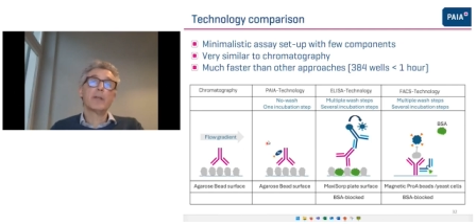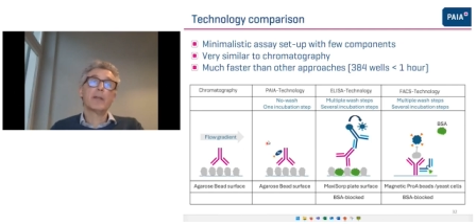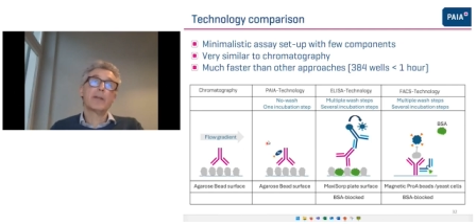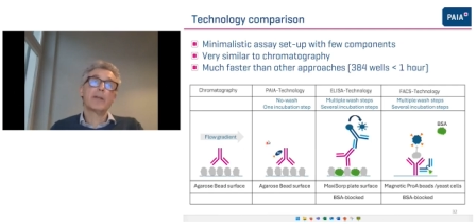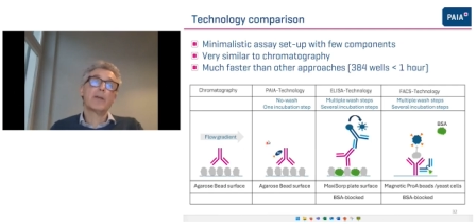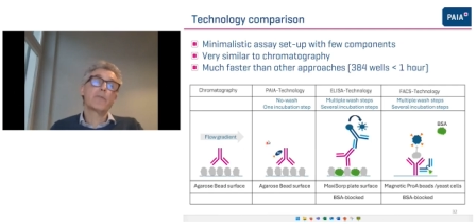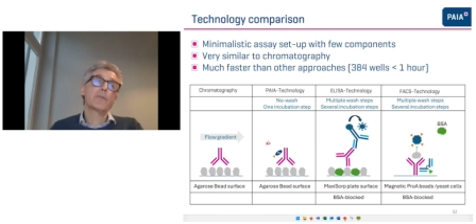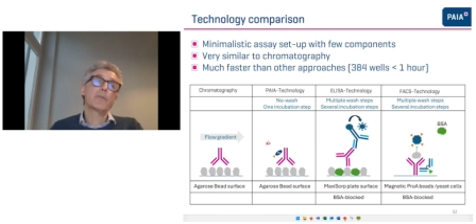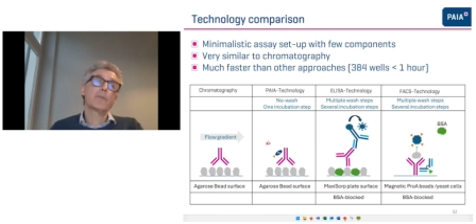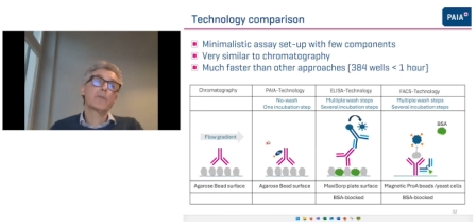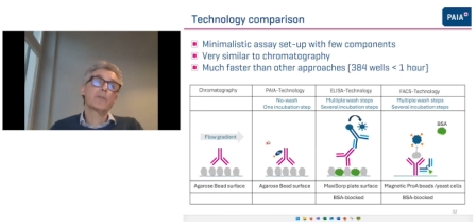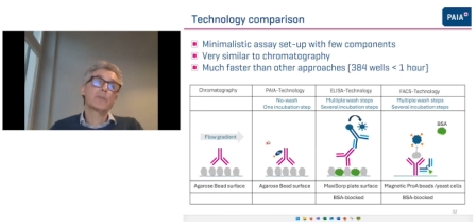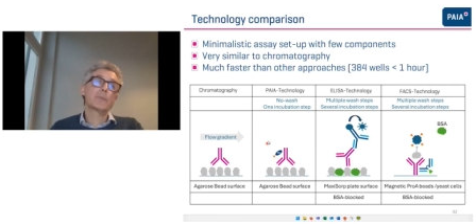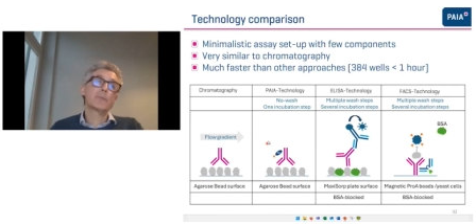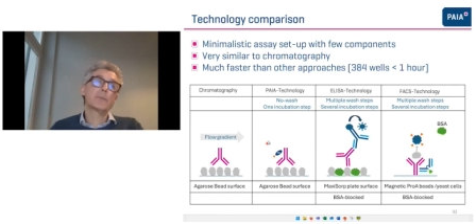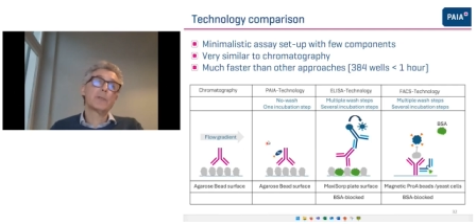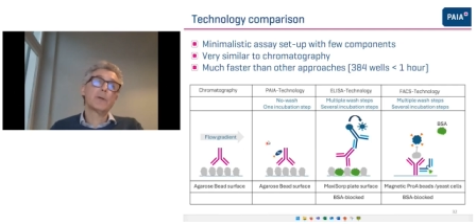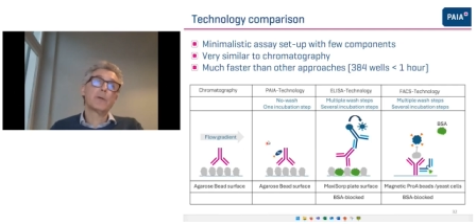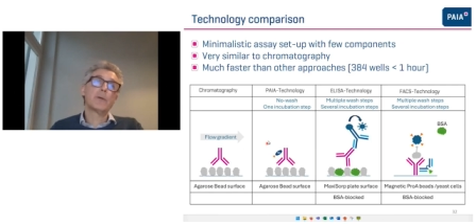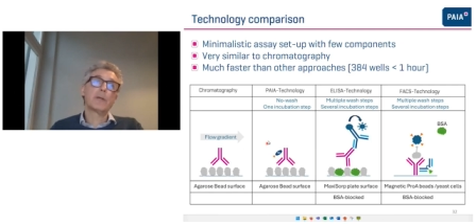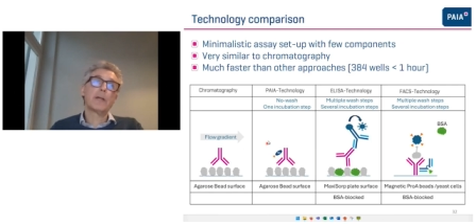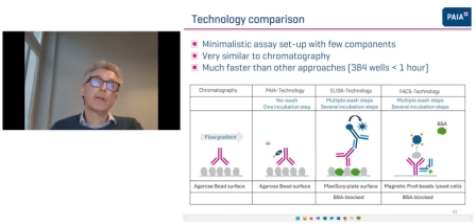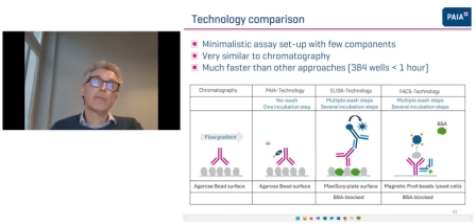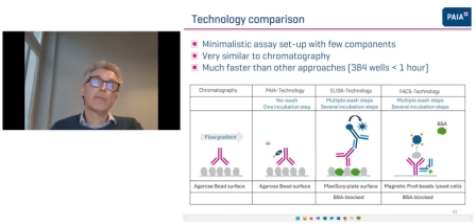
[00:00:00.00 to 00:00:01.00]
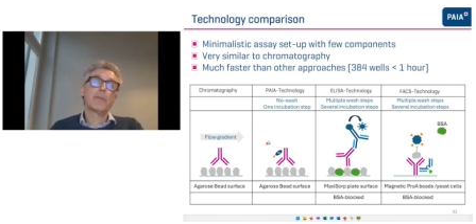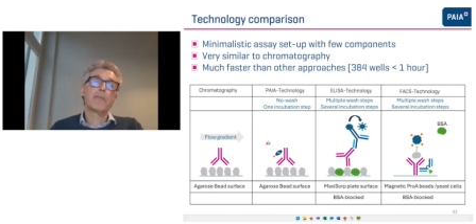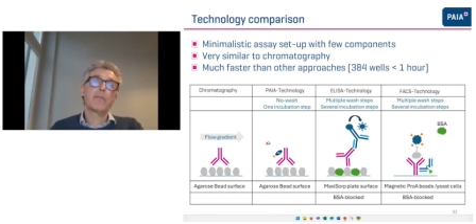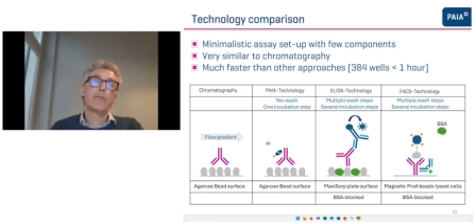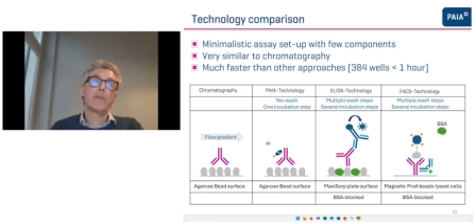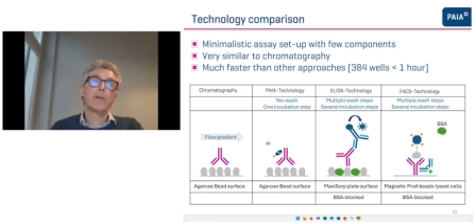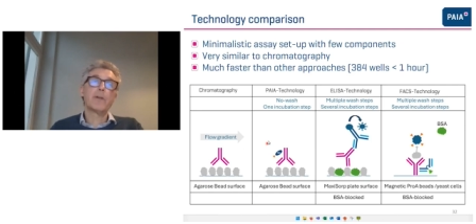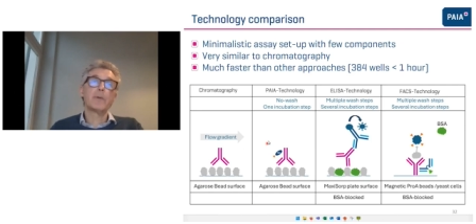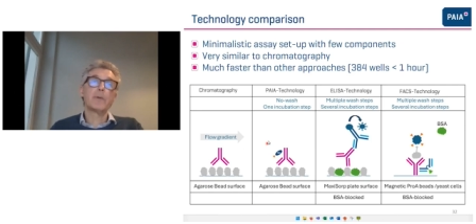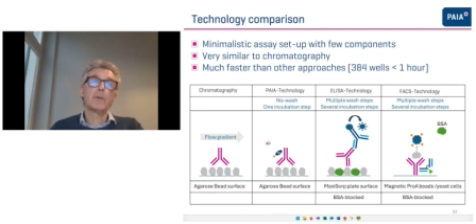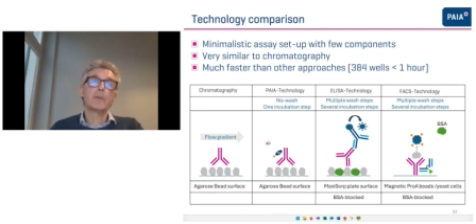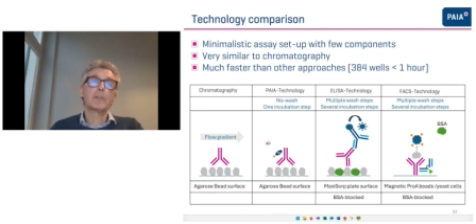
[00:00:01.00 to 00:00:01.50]
and of course we don't have a
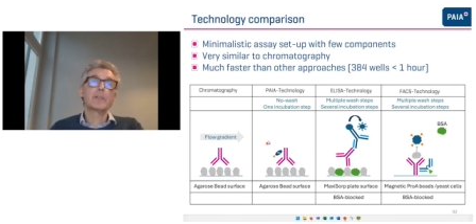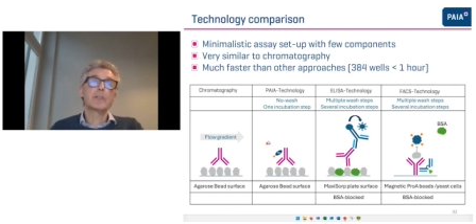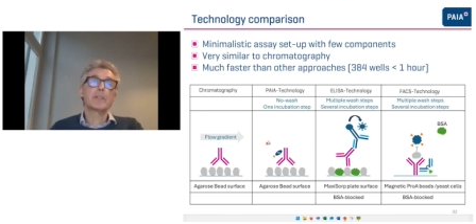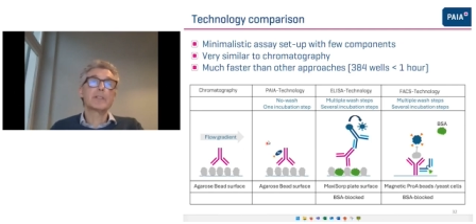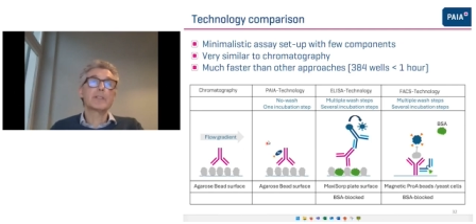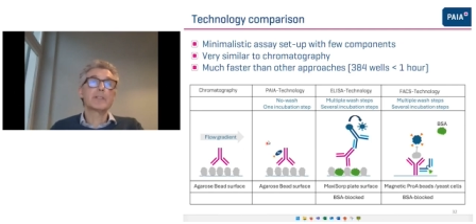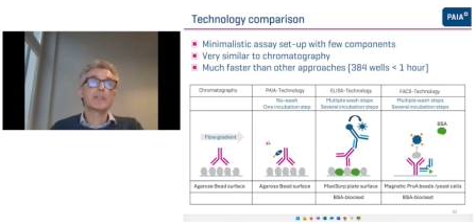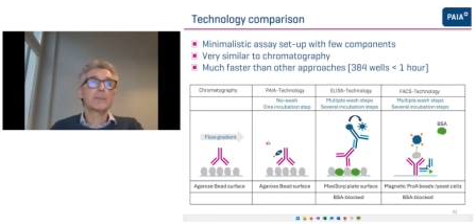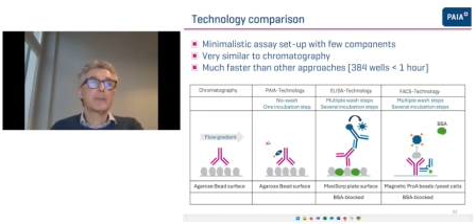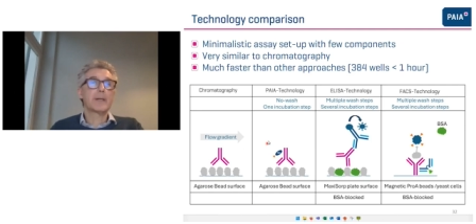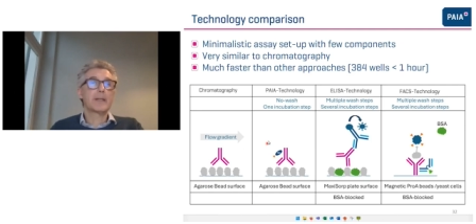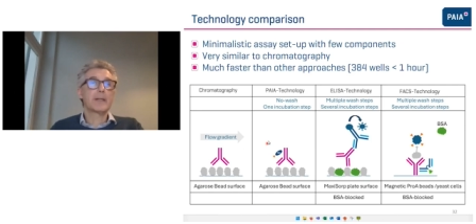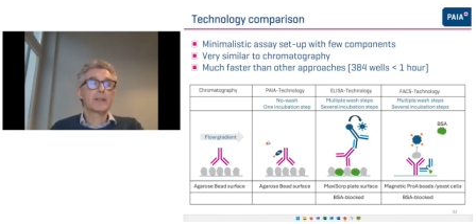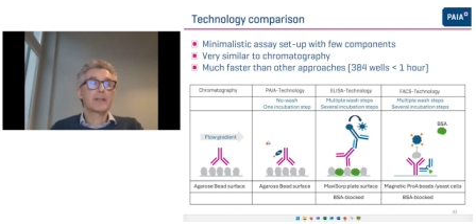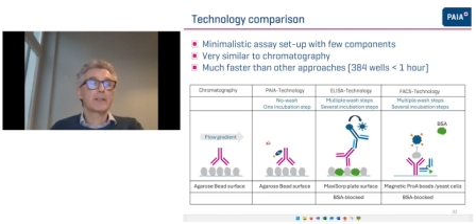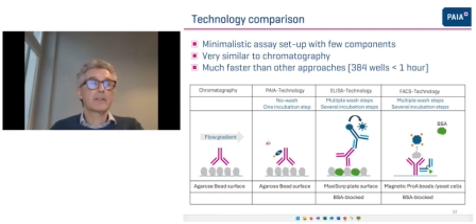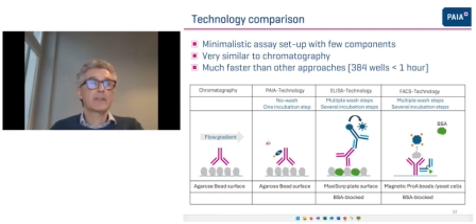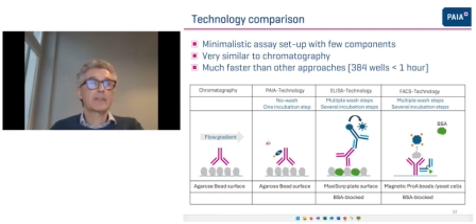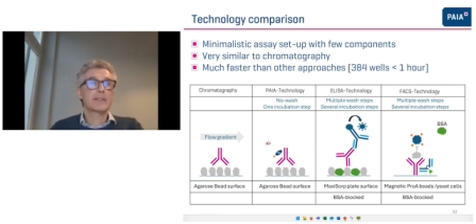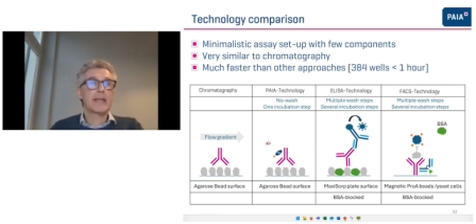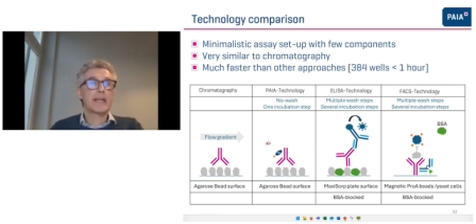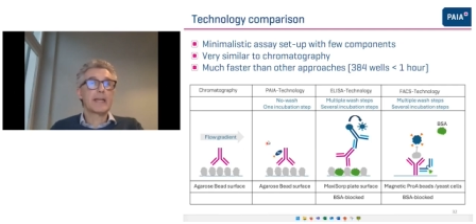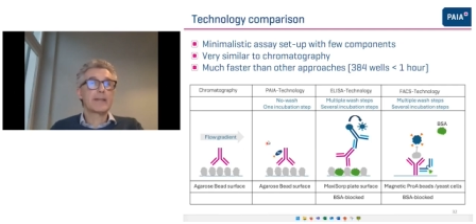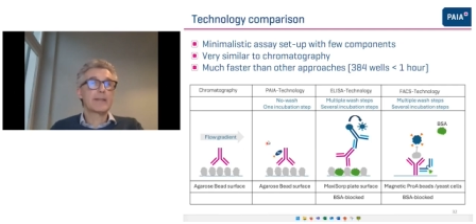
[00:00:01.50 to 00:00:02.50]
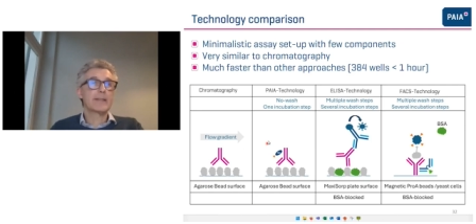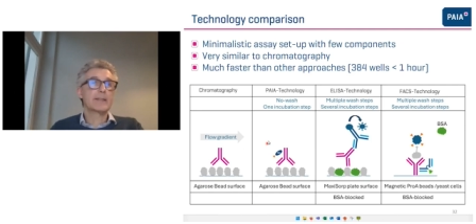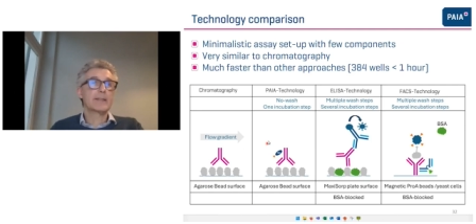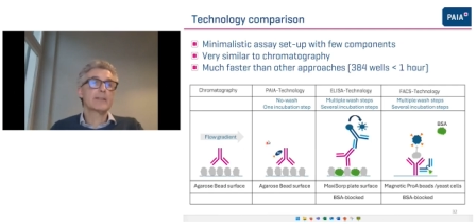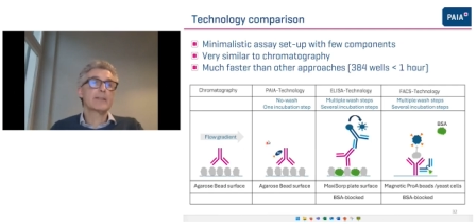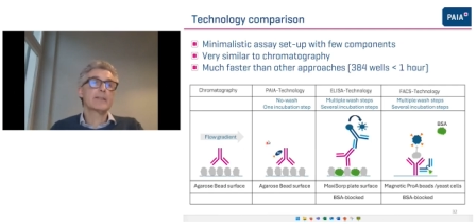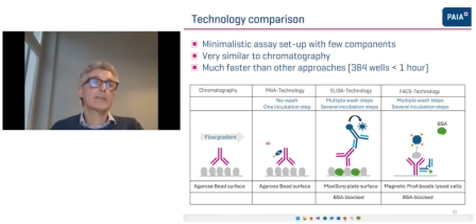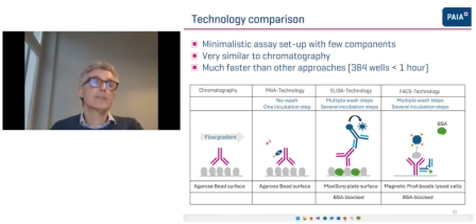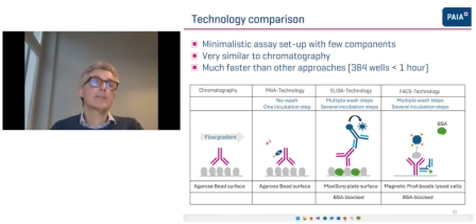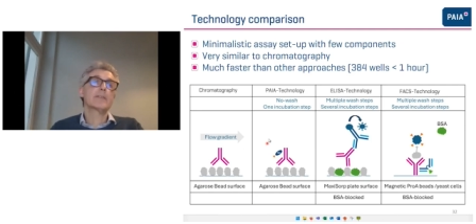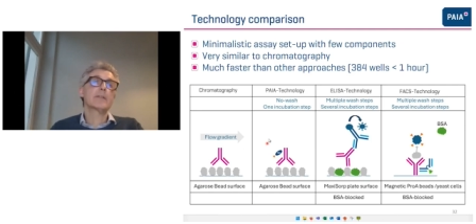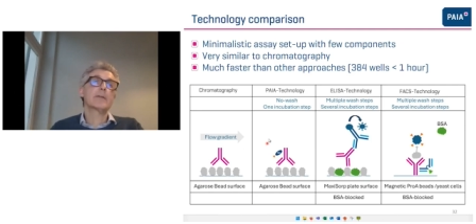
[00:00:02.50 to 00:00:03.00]
flow system but a static
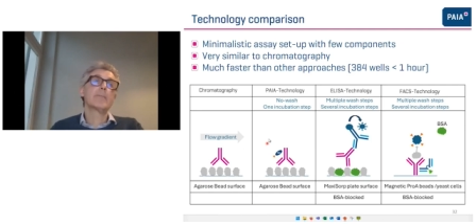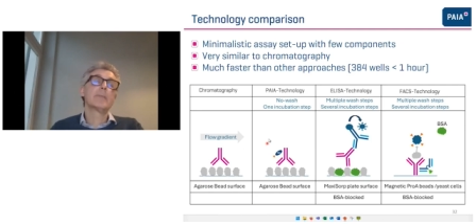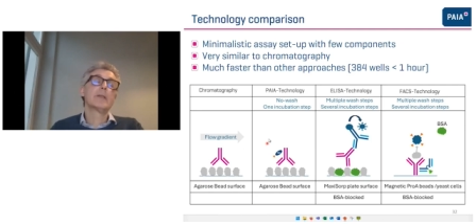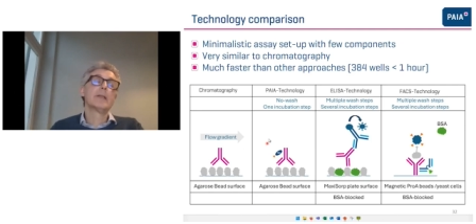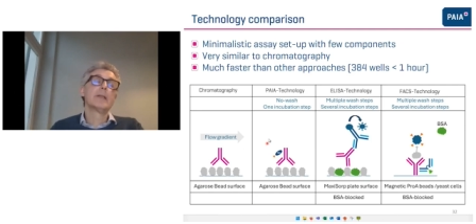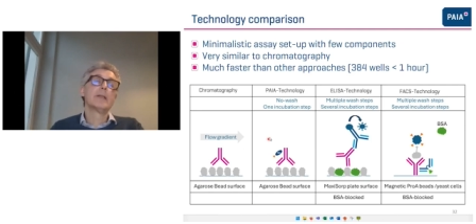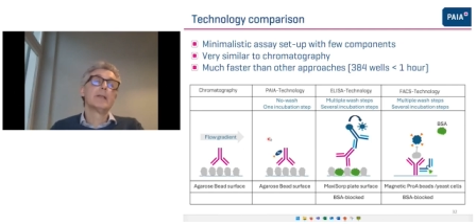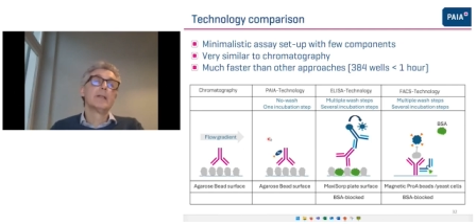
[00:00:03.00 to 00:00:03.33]
system,